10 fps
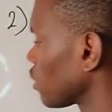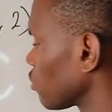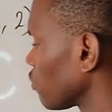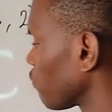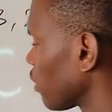Then
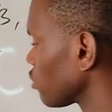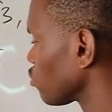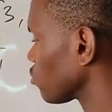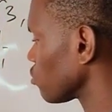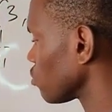I'll divide
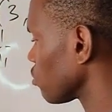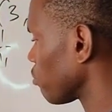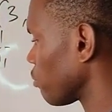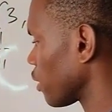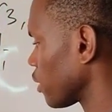through
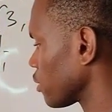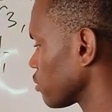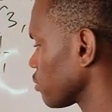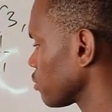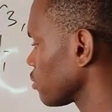by
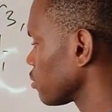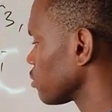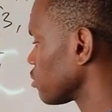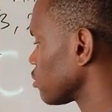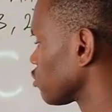
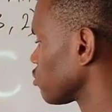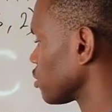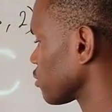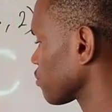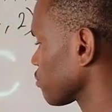
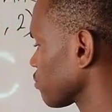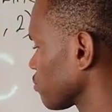3,